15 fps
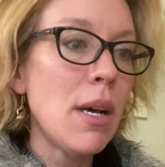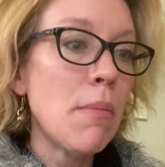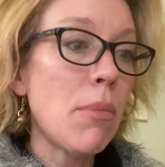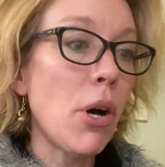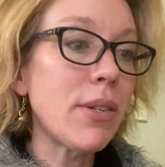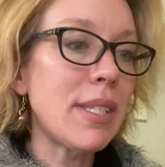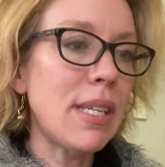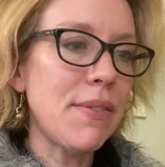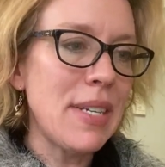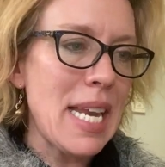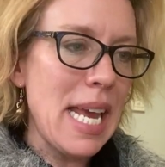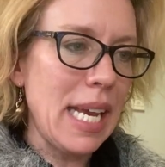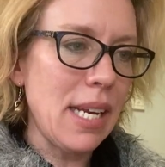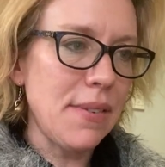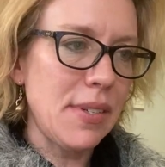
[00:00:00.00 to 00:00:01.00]
positive and
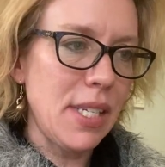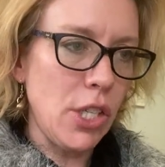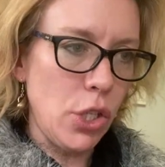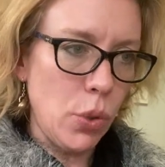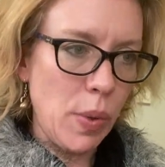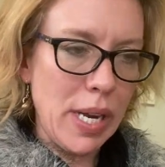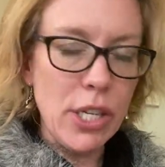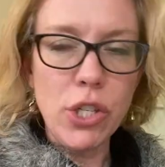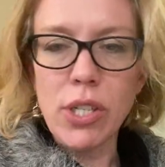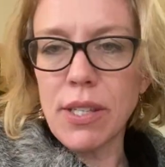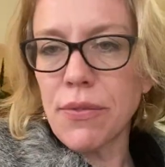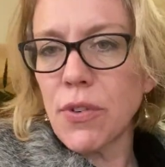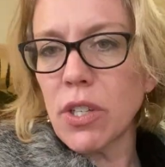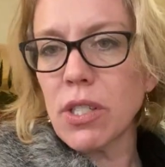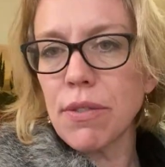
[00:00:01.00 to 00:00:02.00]
negative situations.
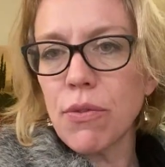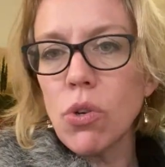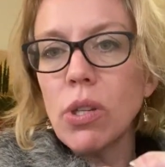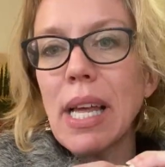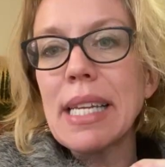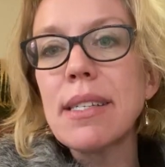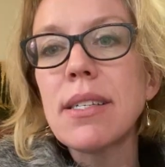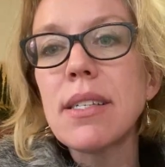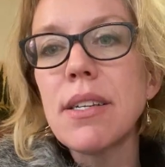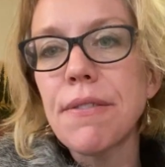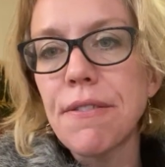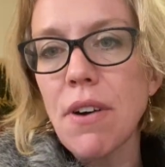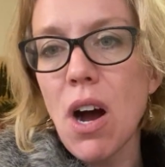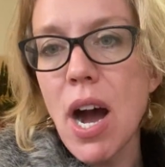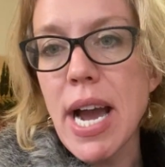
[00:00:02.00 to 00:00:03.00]
First of all, let's
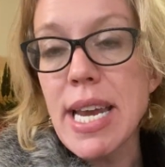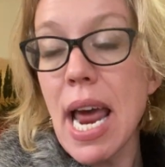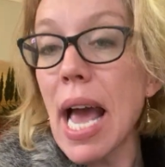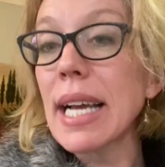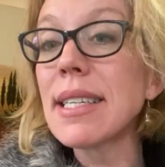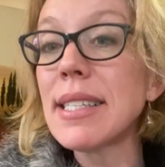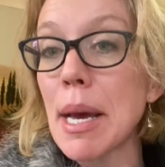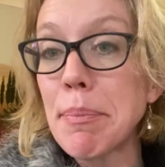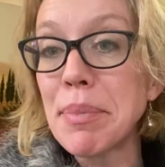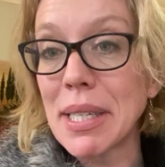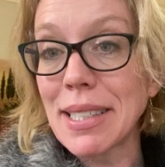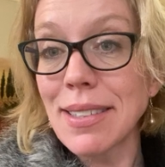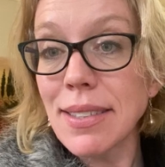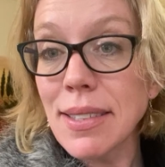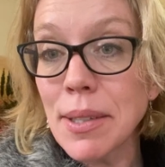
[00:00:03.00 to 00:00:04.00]
define
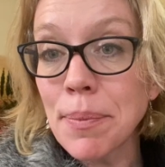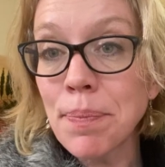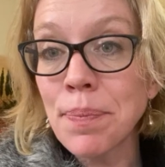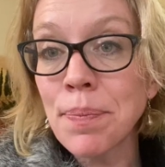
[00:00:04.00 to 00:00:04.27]
acceptance.